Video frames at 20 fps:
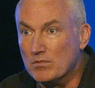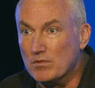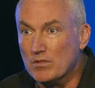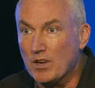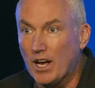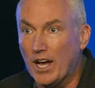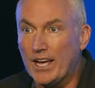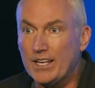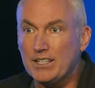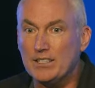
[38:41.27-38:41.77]

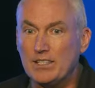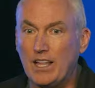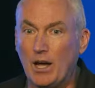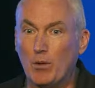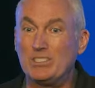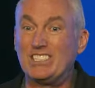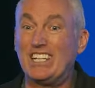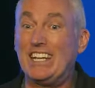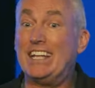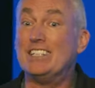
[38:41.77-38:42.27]
Right? That
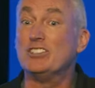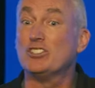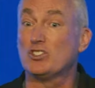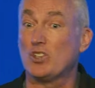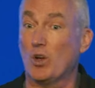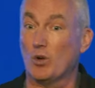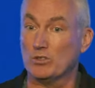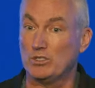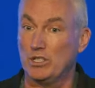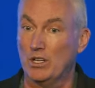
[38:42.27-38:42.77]
was an
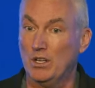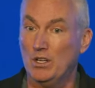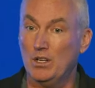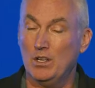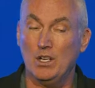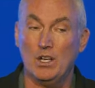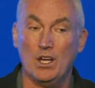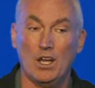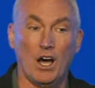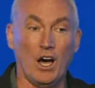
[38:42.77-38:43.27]
insult.
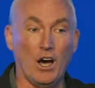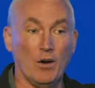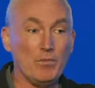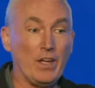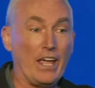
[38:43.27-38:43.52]
Um,